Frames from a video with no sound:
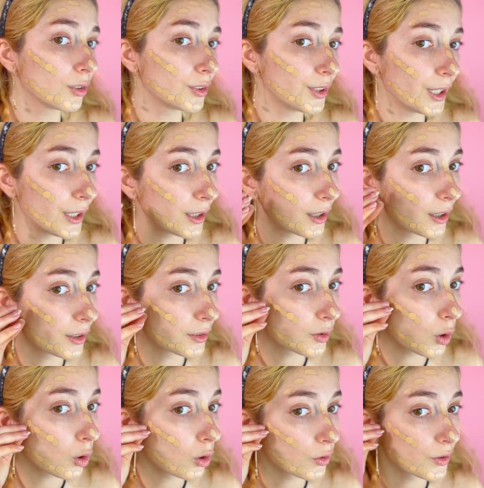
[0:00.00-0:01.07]
day and
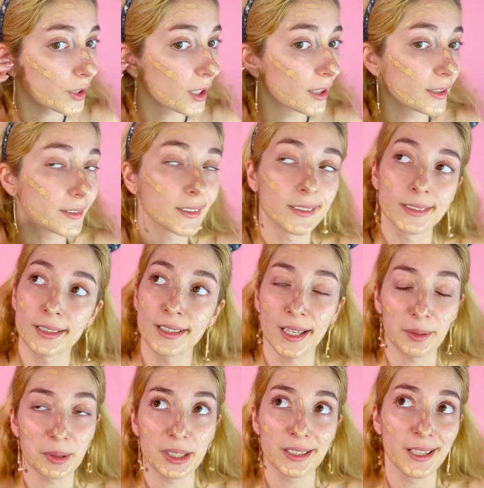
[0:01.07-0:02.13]
all night.
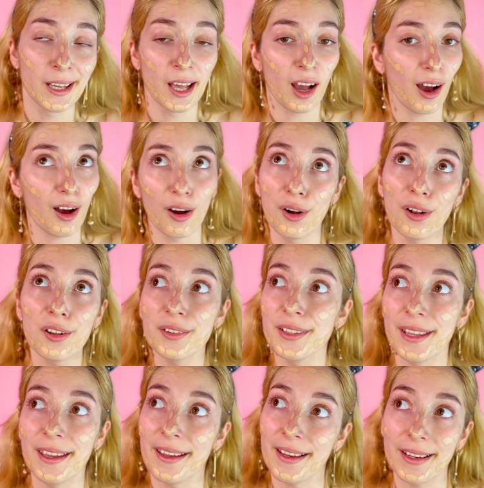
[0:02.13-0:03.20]
All
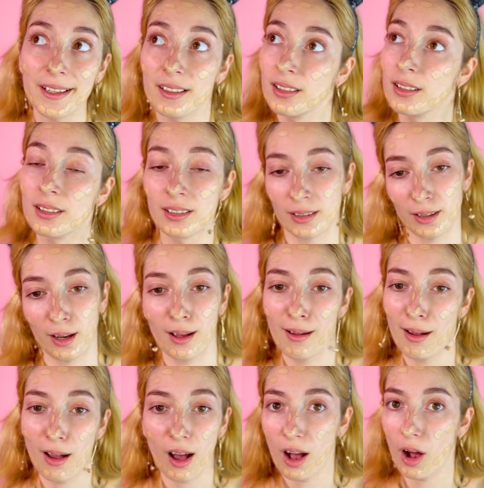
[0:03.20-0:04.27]
day,
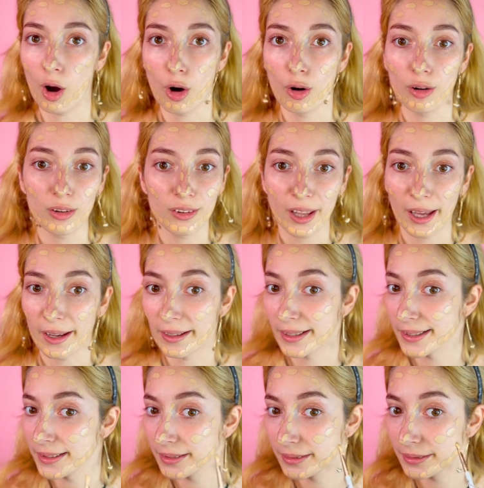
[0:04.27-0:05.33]
all
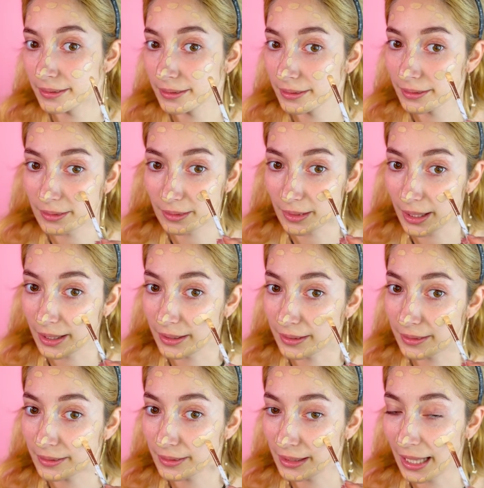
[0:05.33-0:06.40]
night,
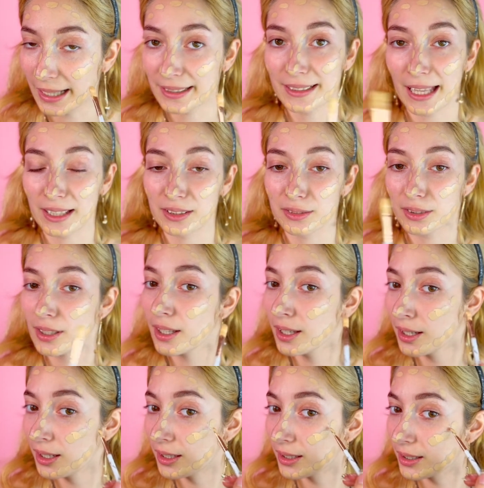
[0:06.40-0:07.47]
like that
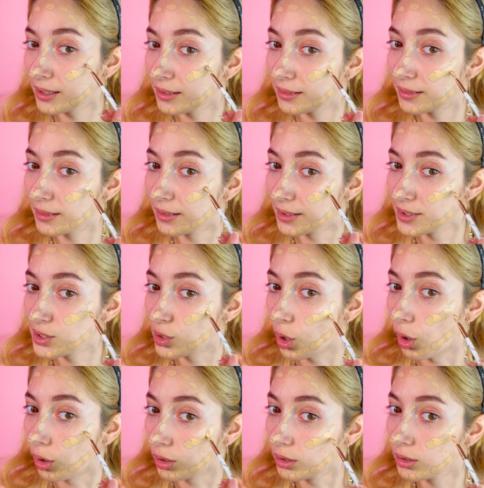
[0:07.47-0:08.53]

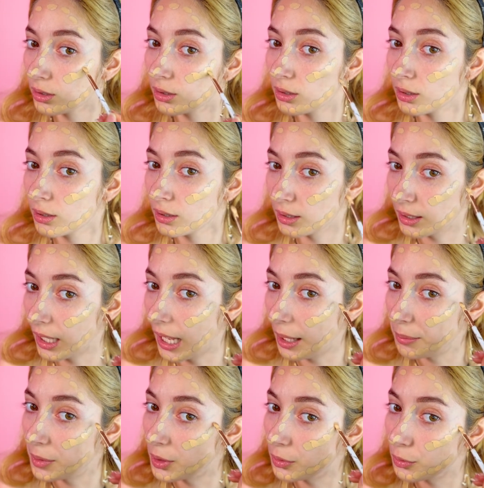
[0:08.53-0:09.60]
song.
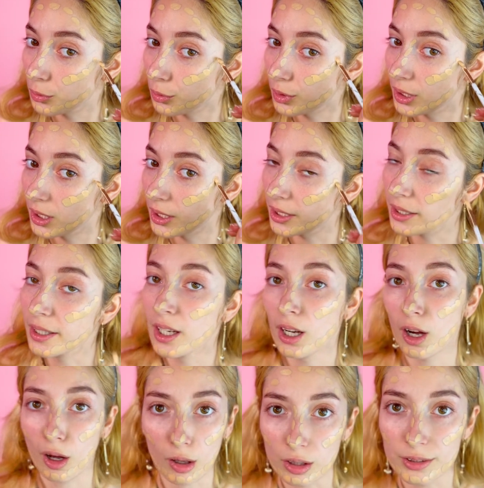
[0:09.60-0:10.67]
Really,
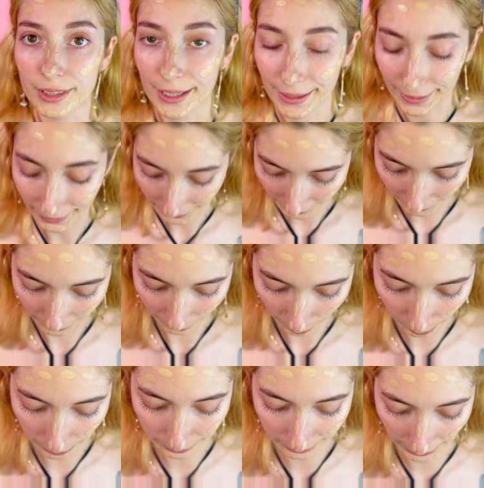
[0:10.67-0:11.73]
all day and
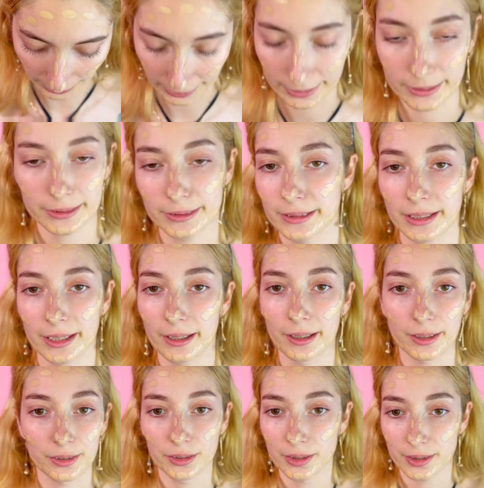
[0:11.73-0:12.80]
all night. They
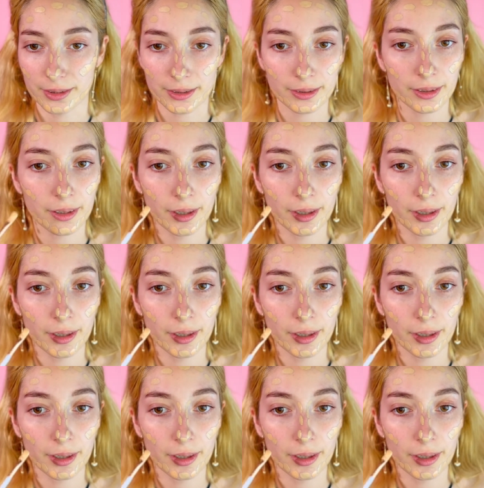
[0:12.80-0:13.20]
are just,